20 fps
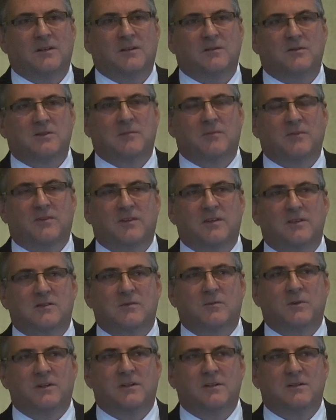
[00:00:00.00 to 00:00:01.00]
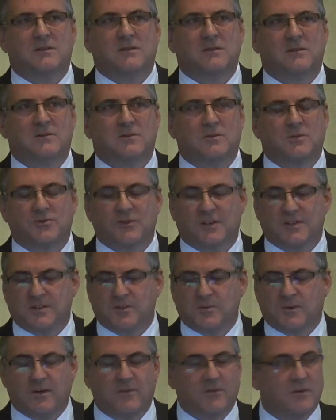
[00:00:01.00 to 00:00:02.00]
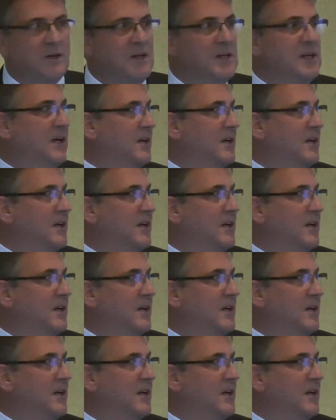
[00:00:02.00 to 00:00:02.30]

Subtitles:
some of the things that we need to address as we go through.